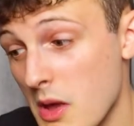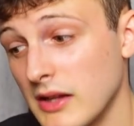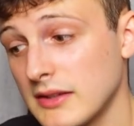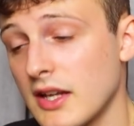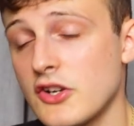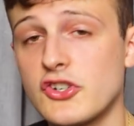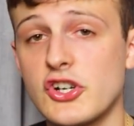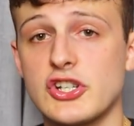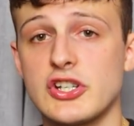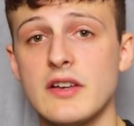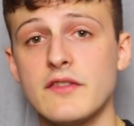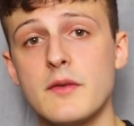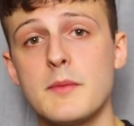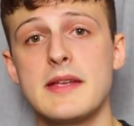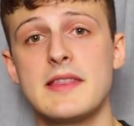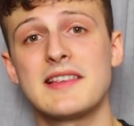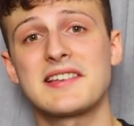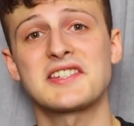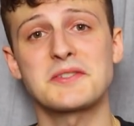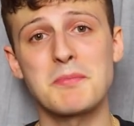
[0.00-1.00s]
well done, Trisha, for
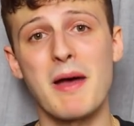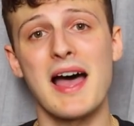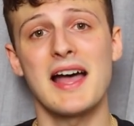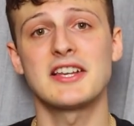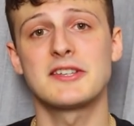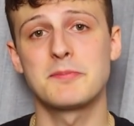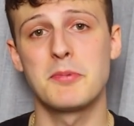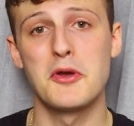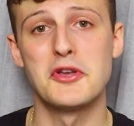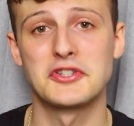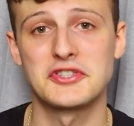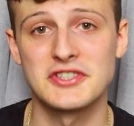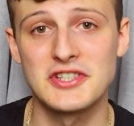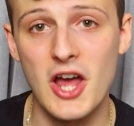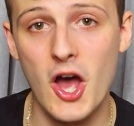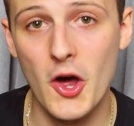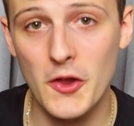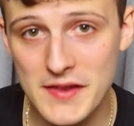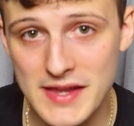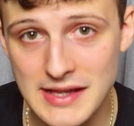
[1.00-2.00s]
being the smartest person
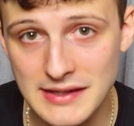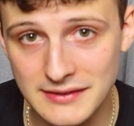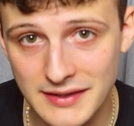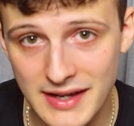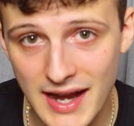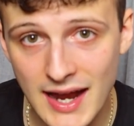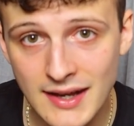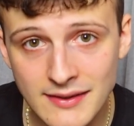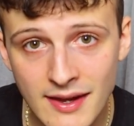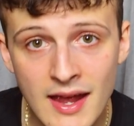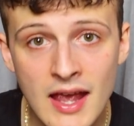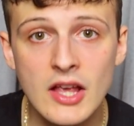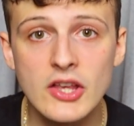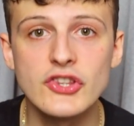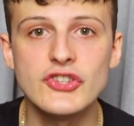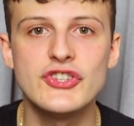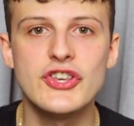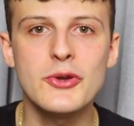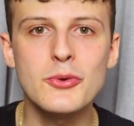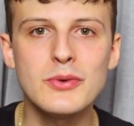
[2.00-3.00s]
on the internet.
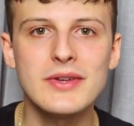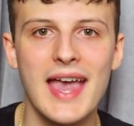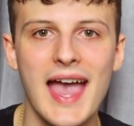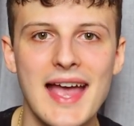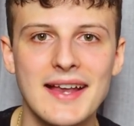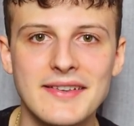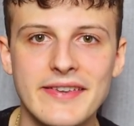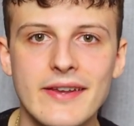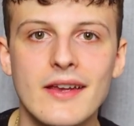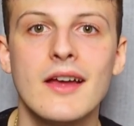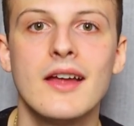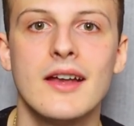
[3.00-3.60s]
You get